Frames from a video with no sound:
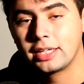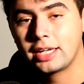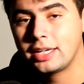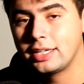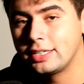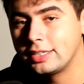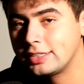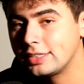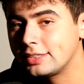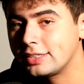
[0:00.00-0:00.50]

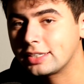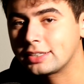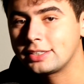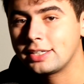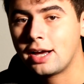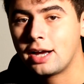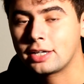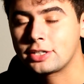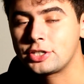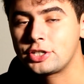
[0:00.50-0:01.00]
Getting into
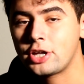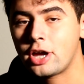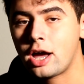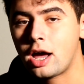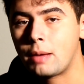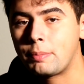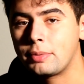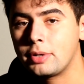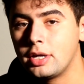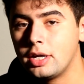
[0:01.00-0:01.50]
TikTok
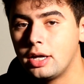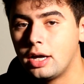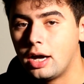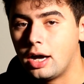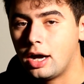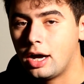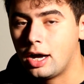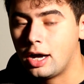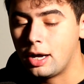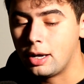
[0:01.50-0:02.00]
Shop,
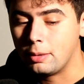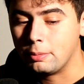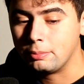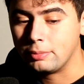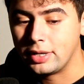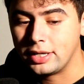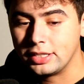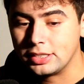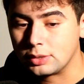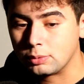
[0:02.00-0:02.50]

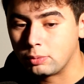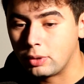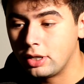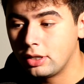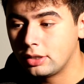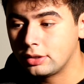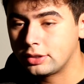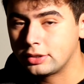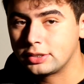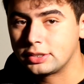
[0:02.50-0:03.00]
and as
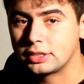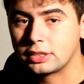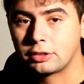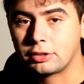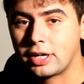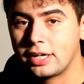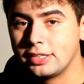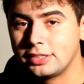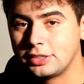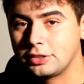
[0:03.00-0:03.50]
well, there's a
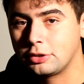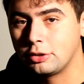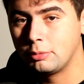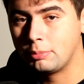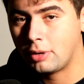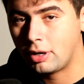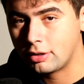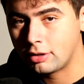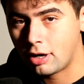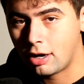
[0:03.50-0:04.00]
crazy
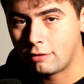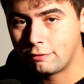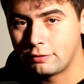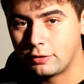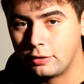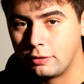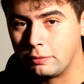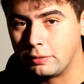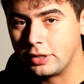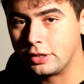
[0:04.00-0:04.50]
coupon
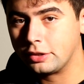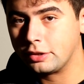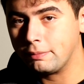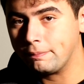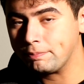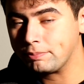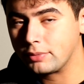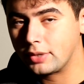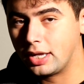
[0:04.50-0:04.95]
offer with